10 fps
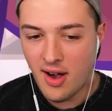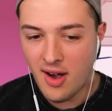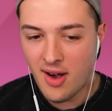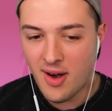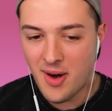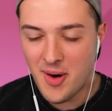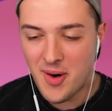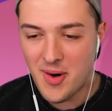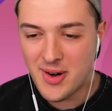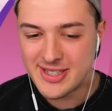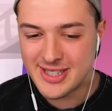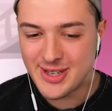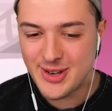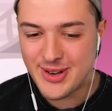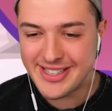Oh,
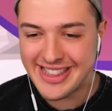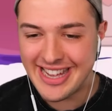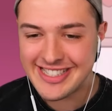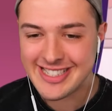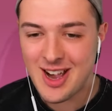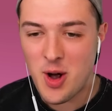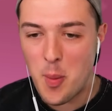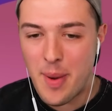dude, let's go.